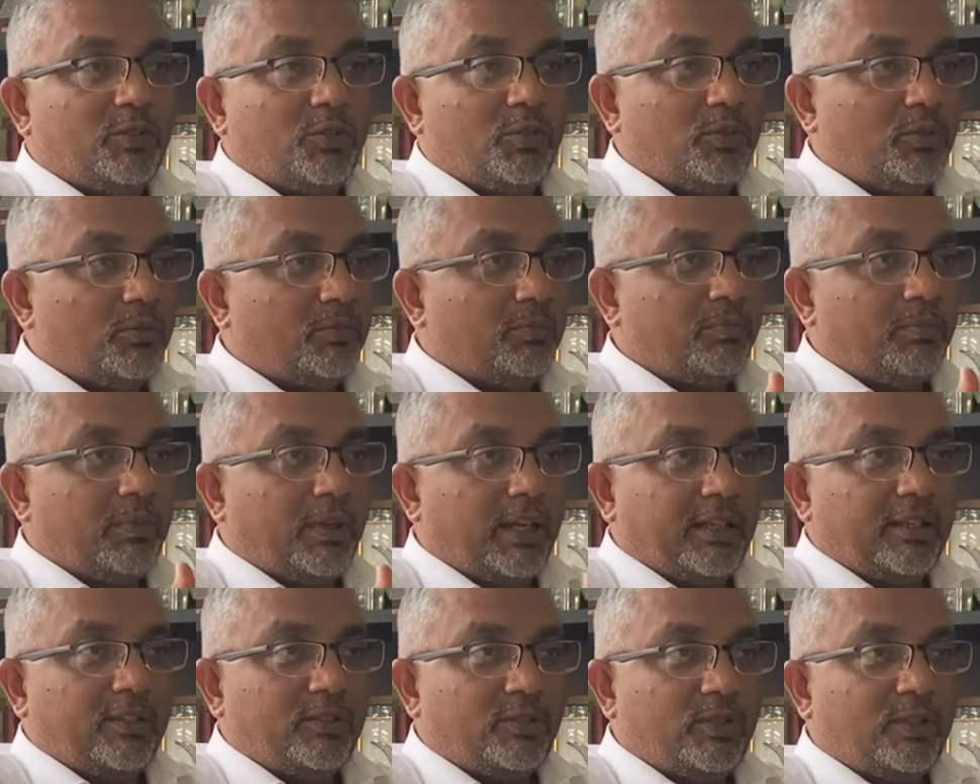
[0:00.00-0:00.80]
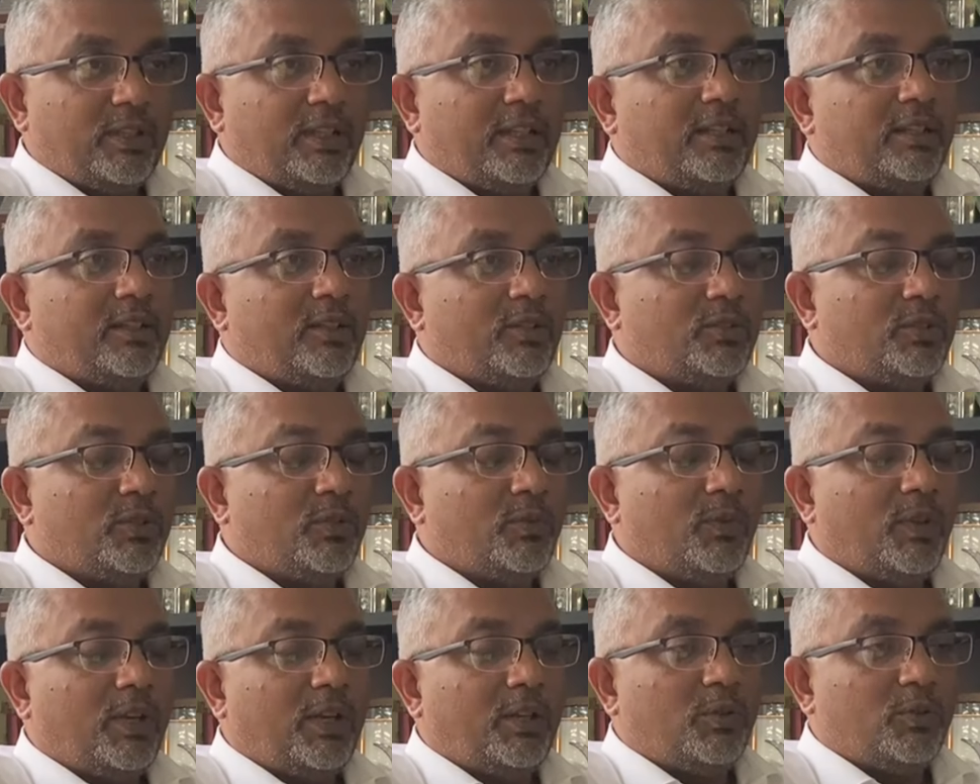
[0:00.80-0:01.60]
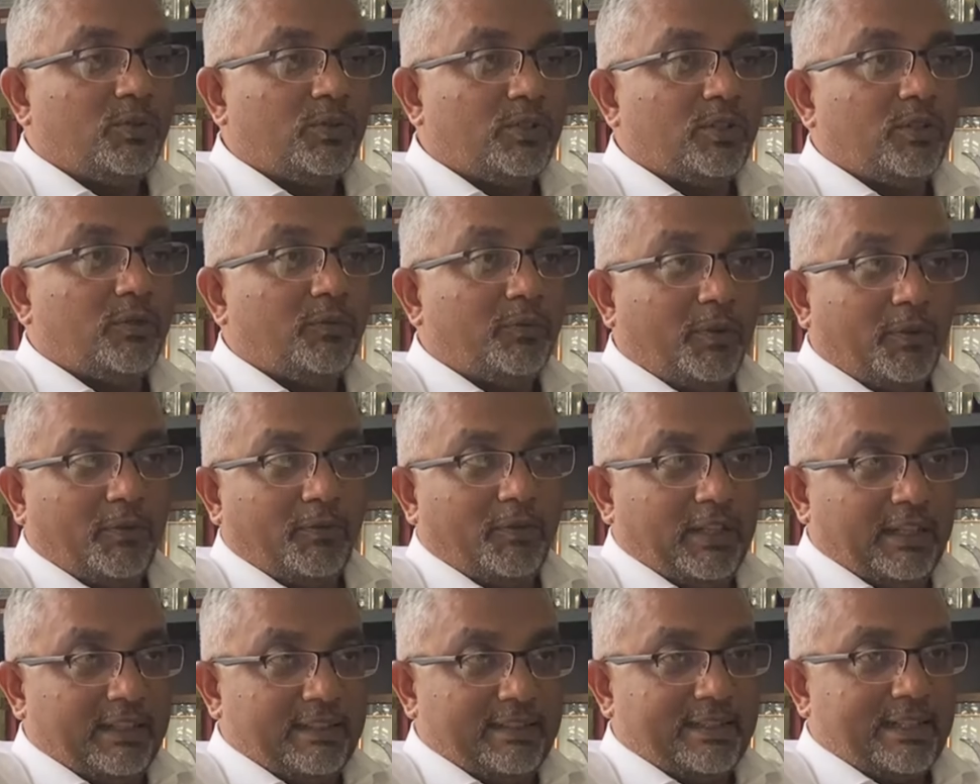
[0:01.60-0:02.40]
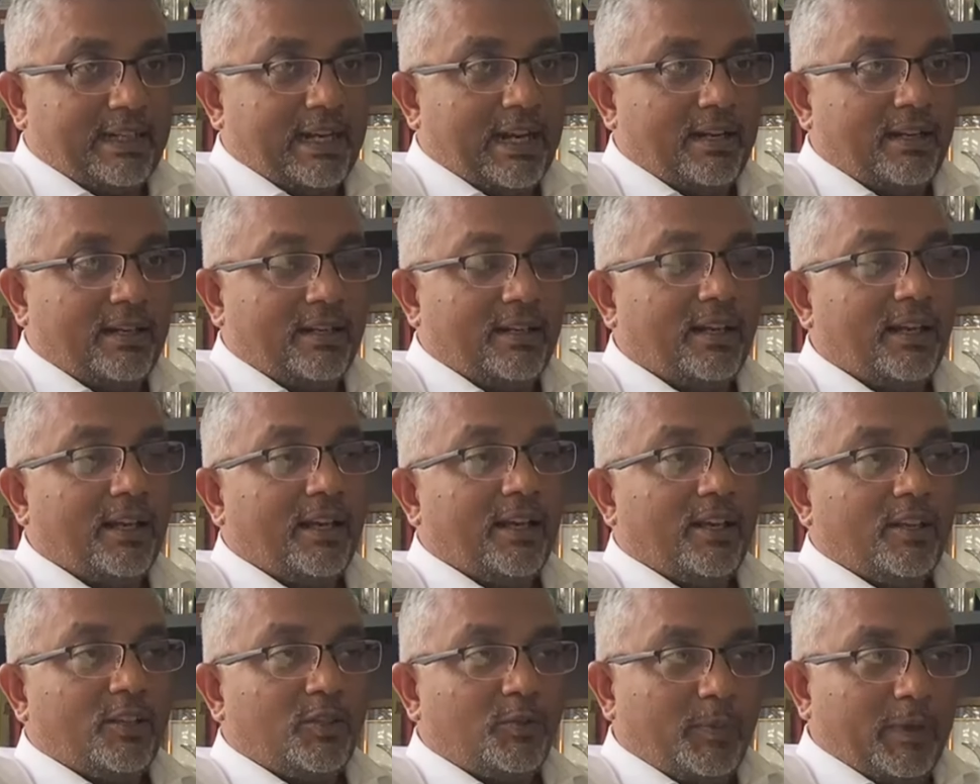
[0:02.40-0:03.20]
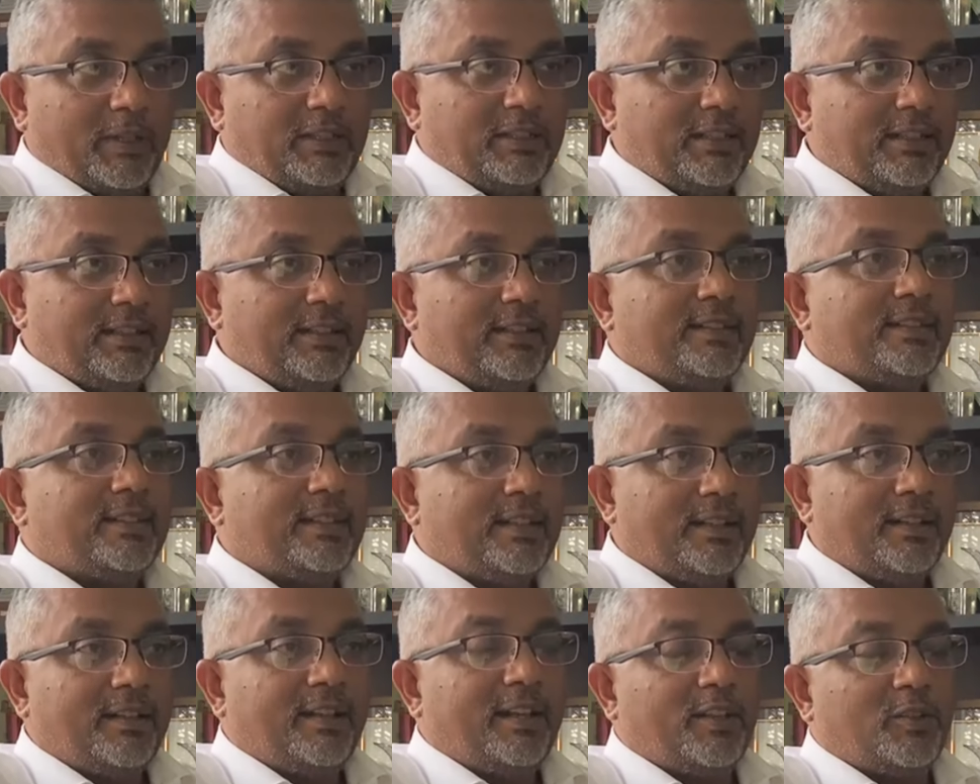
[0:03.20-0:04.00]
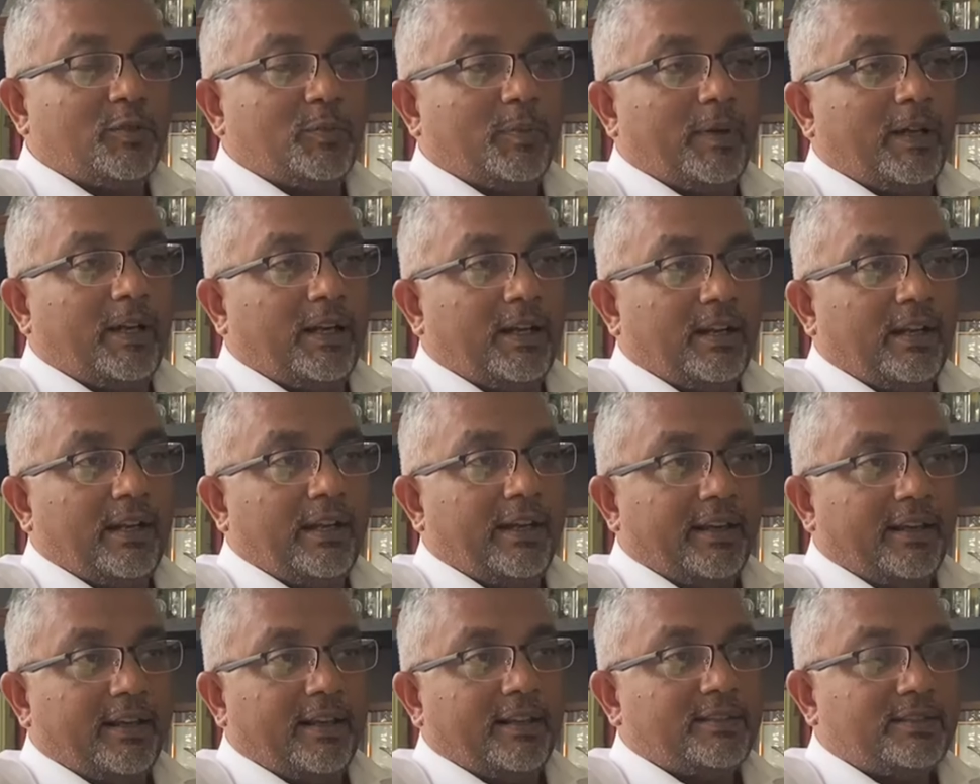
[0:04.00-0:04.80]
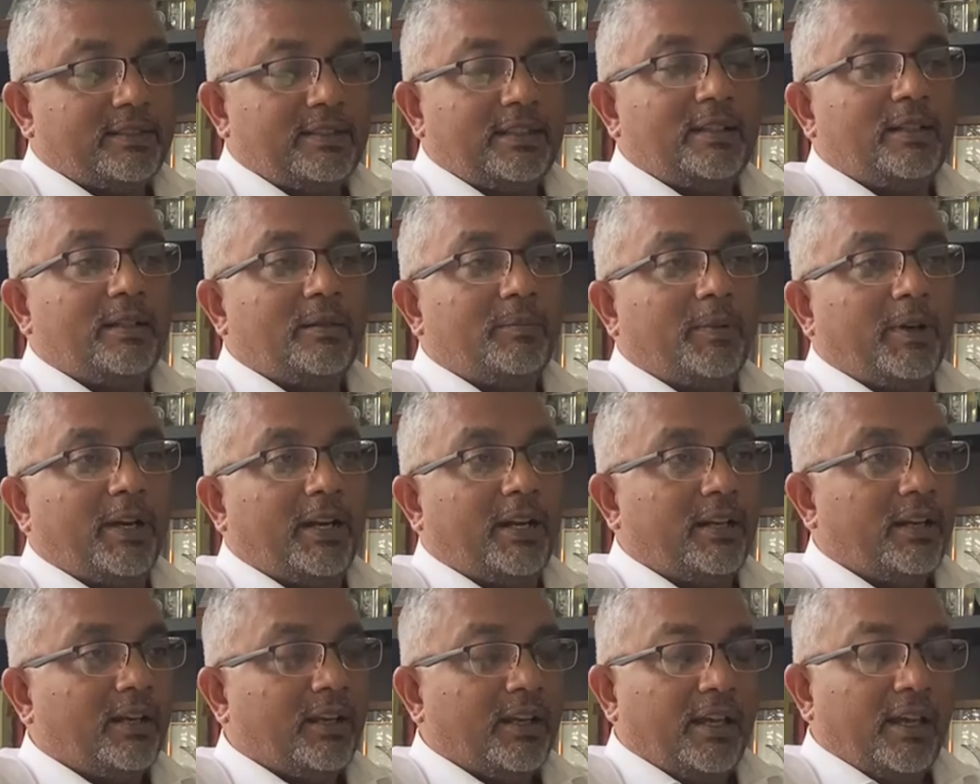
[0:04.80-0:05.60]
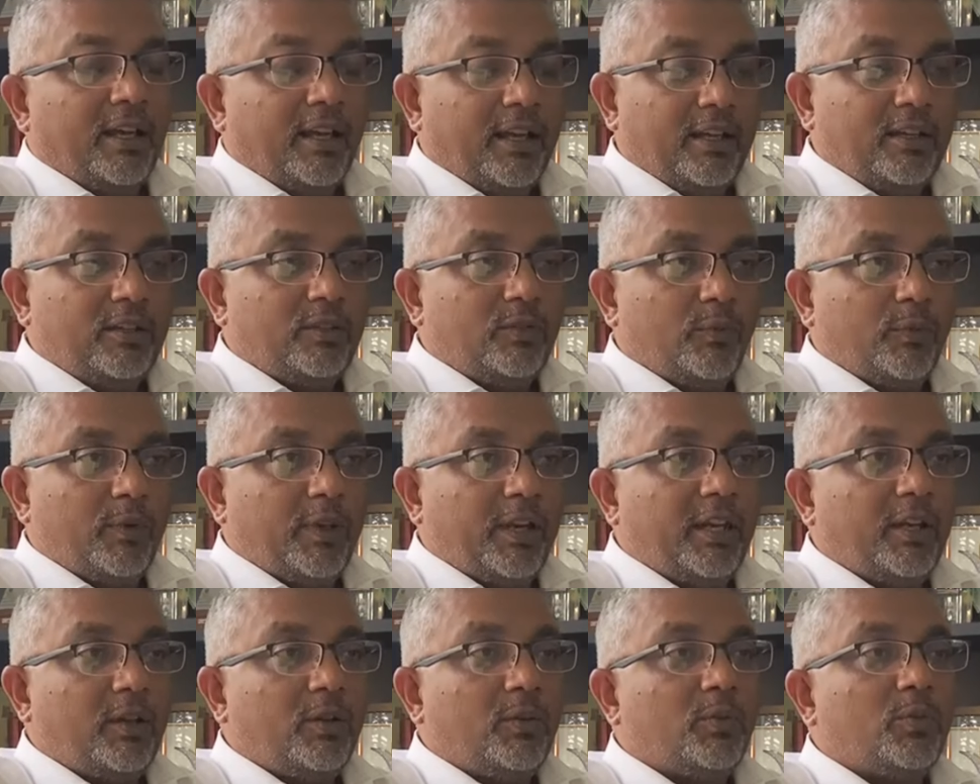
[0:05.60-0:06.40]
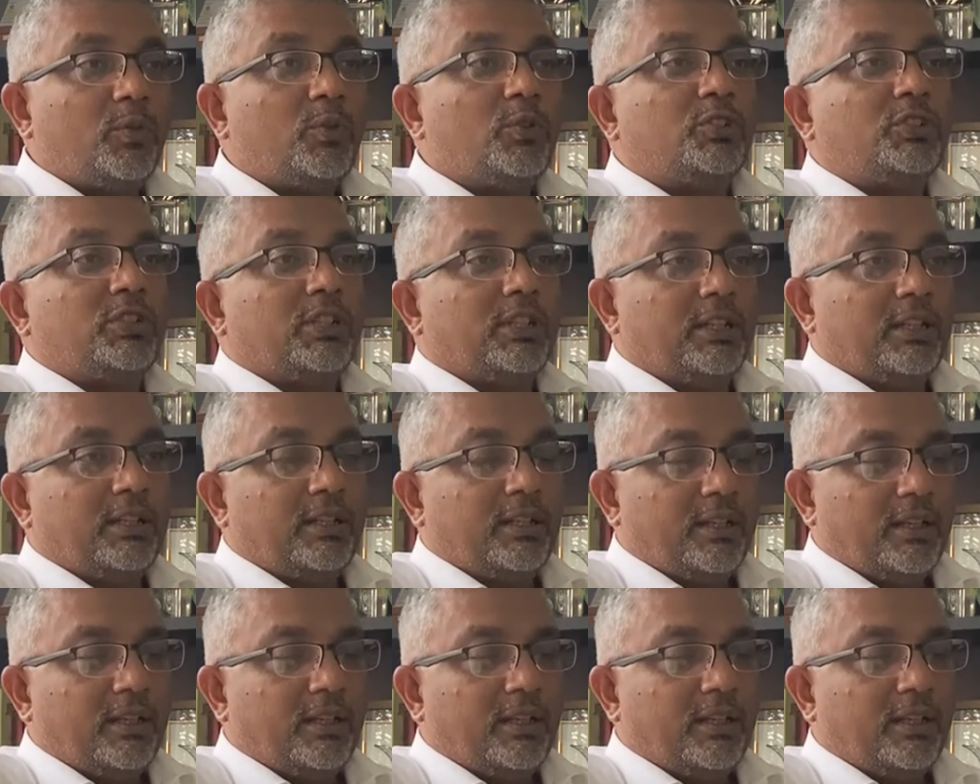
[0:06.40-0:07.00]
So ISO 9001 2015 standard, especially this context part, external part, is very crucial